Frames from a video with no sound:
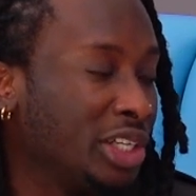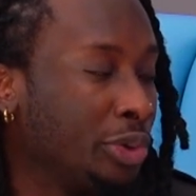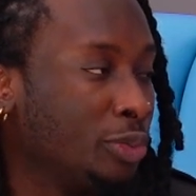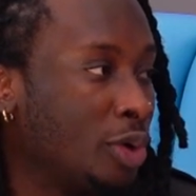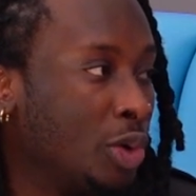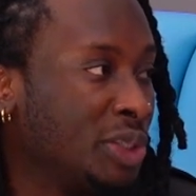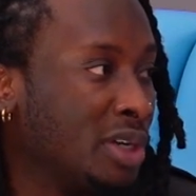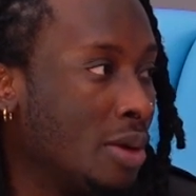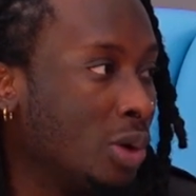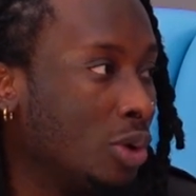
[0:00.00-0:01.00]
you'll mm. always be
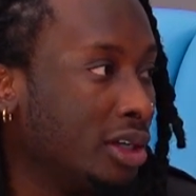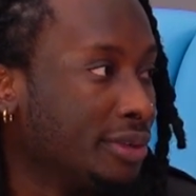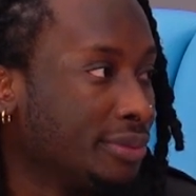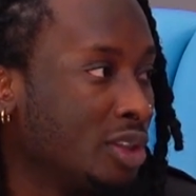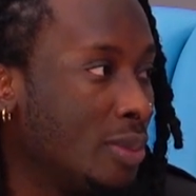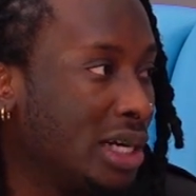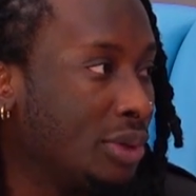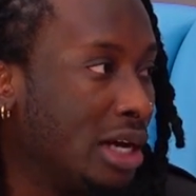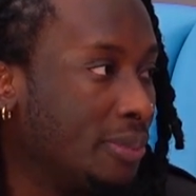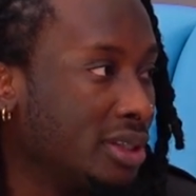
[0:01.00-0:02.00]
number one, no matter what
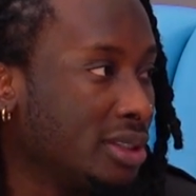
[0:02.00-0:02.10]
happens. Well,